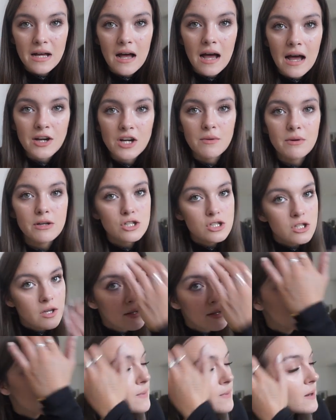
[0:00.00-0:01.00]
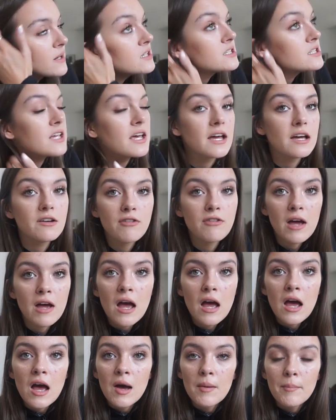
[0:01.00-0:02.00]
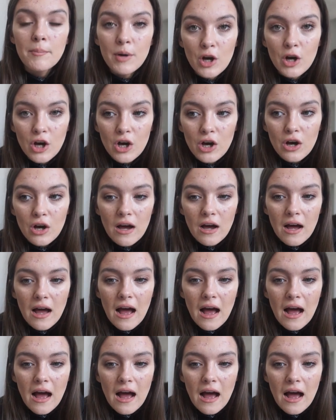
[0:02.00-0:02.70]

I know it's so expensive, but